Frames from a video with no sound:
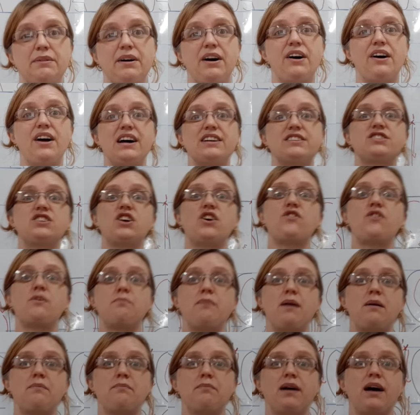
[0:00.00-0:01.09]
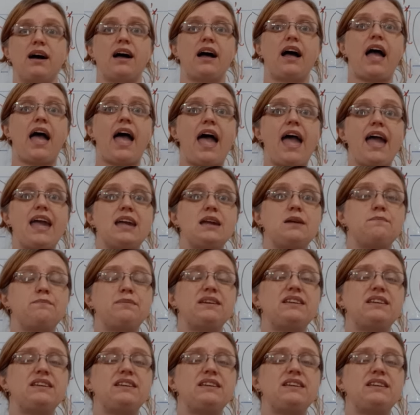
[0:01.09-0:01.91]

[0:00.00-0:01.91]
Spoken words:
All right, so remember, A,